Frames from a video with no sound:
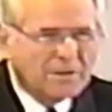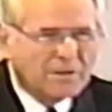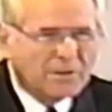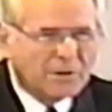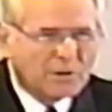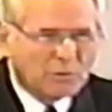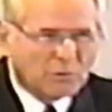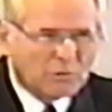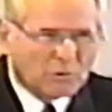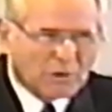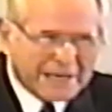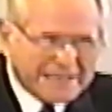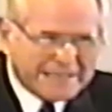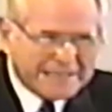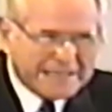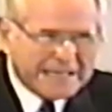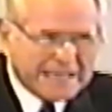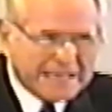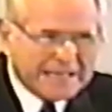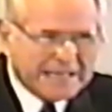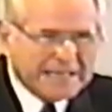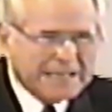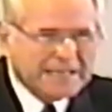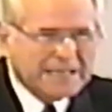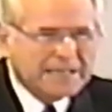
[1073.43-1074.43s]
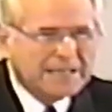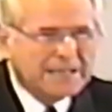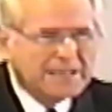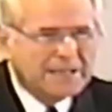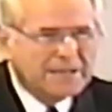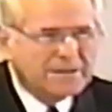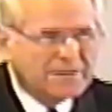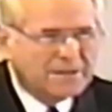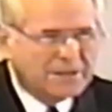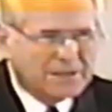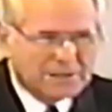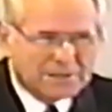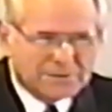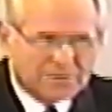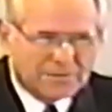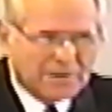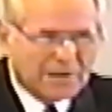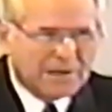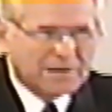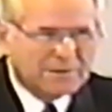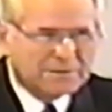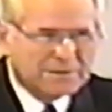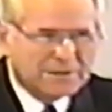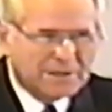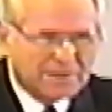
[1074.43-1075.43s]
the writing that is
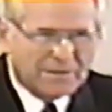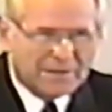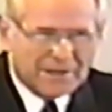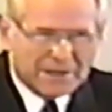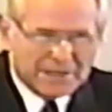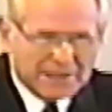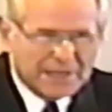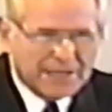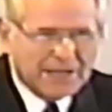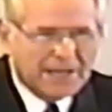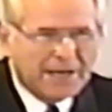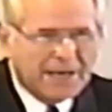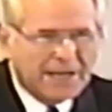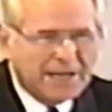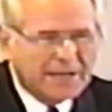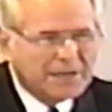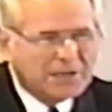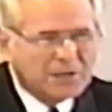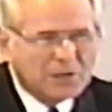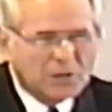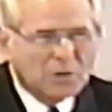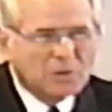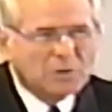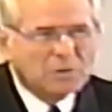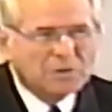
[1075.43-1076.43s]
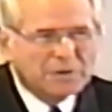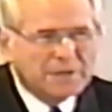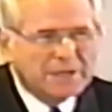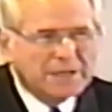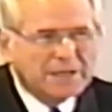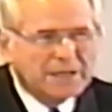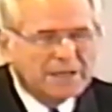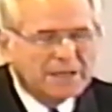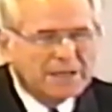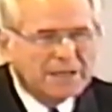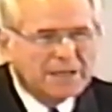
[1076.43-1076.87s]
found in the DNA code.